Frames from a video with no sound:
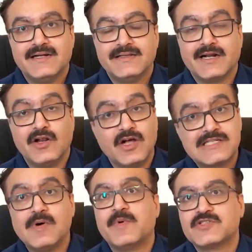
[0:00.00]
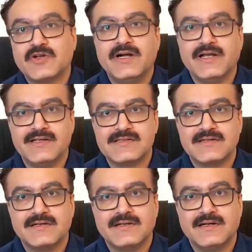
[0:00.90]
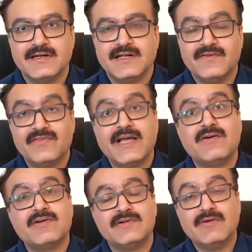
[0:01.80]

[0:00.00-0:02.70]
they had lost some opportunities. If they had,